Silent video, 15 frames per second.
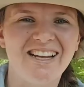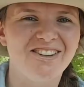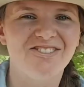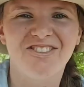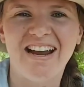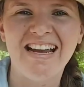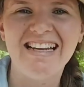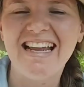
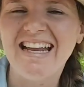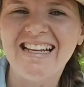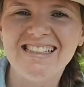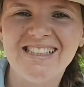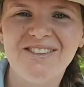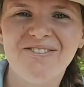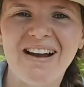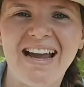great,
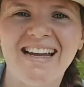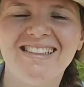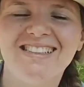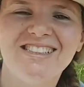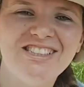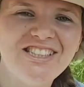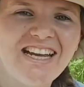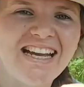easy way to
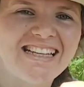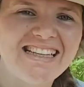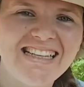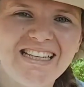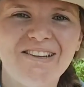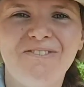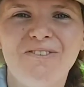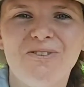check
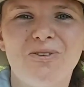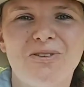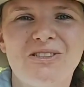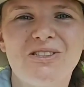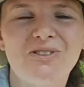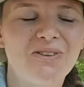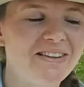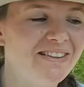if your
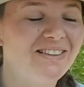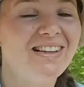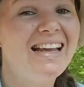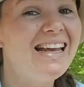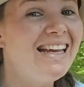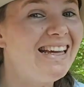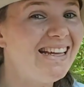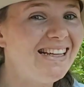soil
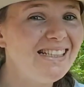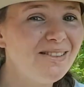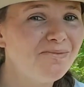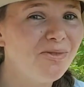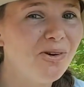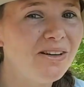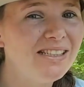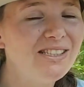is
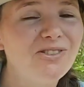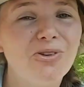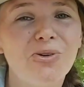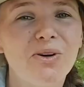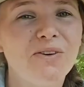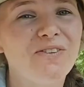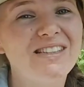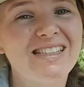moist
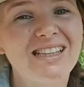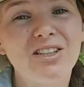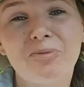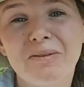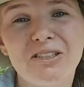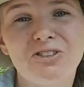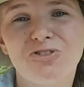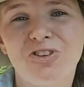or if it's a little
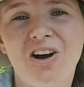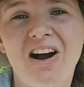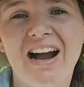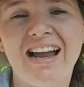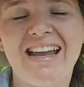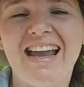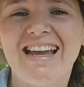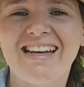bit
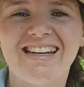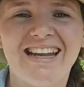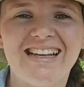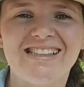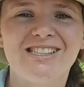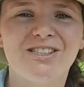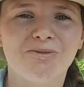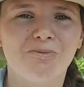dry and
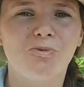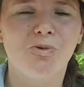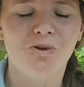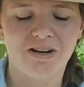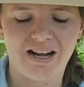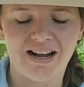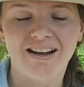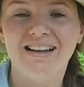needs some
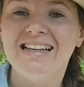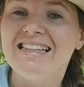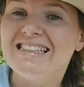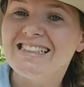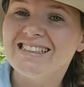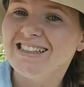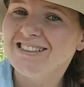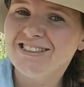water.
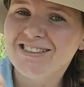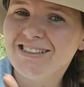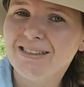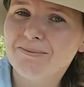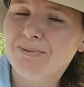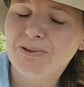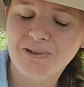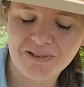Such a
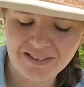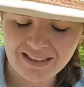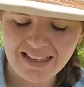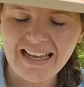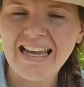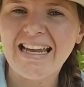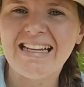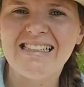simple,
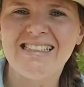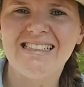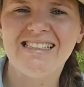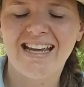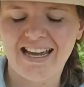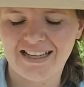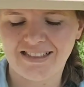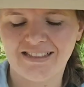easy
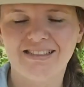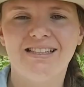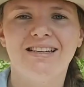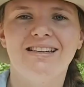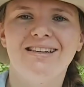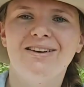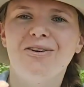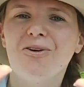test,
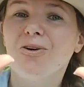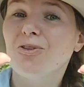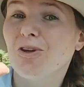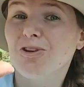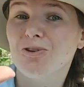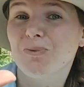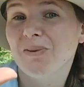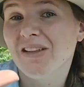although
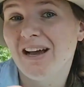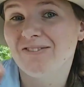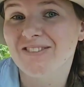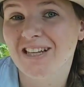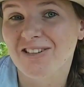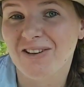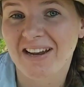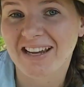you will have to
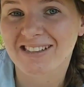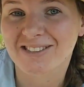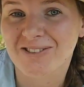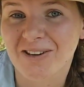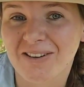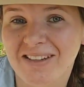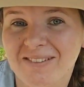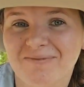get your hands
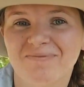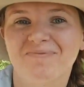dirty.